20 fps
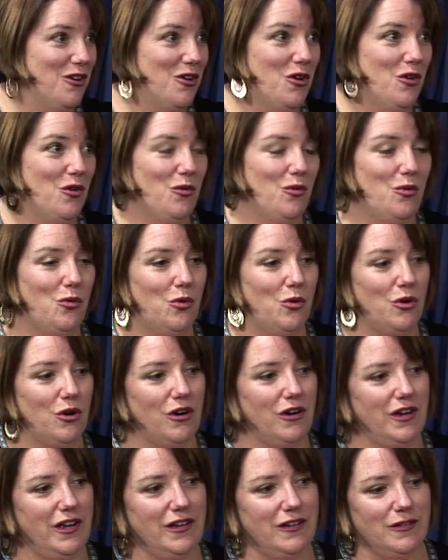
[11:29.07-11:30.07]
yes,
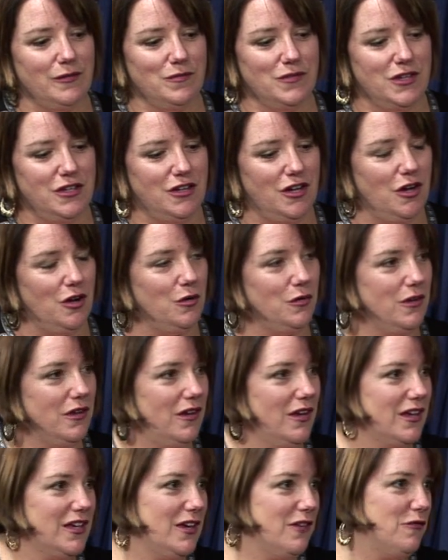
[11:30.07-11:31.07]
or,
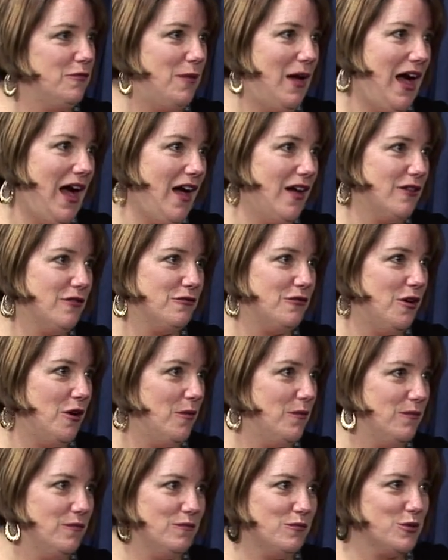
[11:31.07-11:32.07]
a gift bag
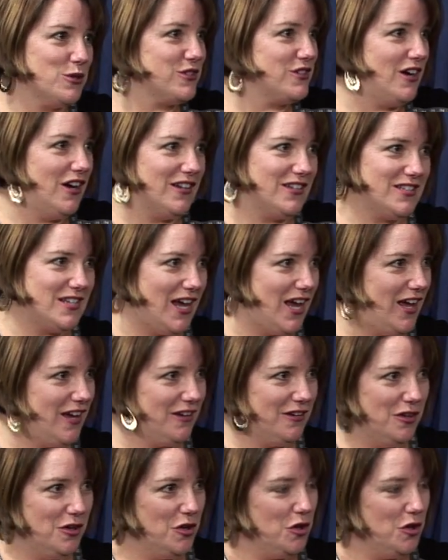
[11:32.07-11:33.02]
from Brasante